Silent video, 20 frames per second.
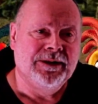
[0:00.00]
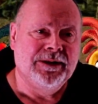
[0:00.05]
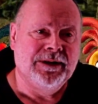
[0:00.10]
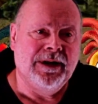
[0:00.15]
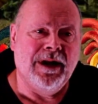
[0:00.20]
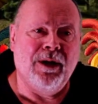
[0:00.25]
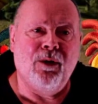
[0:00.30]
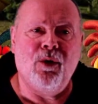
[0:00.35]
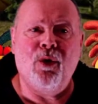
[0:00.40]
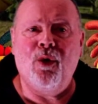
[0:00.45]

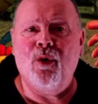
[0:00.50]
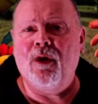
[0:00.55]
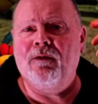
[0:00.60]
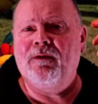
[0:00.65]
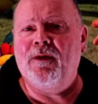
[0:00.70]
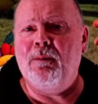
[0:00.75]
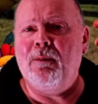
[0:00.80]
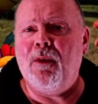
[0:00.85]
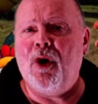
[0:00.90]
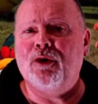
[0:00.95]
Now all of
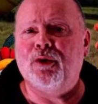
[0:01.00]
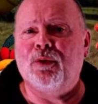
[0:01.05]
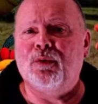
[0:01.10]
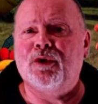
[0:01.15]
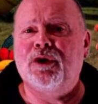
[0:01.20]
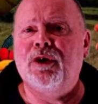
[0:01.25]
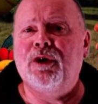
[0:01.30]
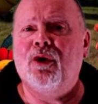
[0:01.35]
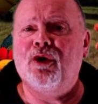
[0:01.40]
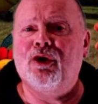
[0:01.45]
the
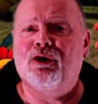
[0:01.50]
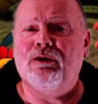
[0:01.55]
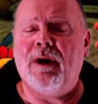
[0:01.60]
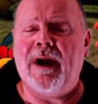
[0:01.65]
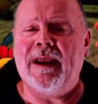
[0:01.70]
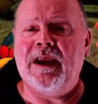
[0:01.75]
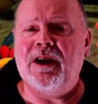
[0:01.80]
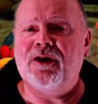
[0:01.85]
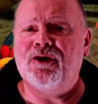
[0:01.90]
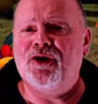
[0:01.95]
models look
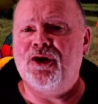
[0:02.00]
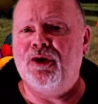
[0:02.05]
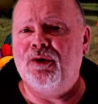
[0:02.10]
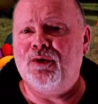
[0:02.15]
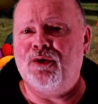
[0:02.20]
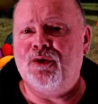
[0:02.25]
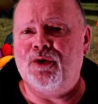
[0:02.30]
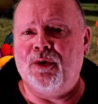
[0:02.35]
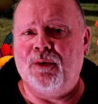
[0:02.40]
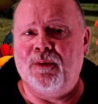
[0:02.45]
great as
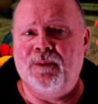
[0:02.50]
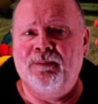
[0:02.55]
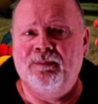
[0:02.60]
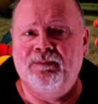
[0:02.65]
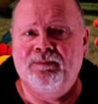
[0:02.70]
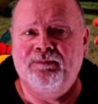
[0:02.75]
usual.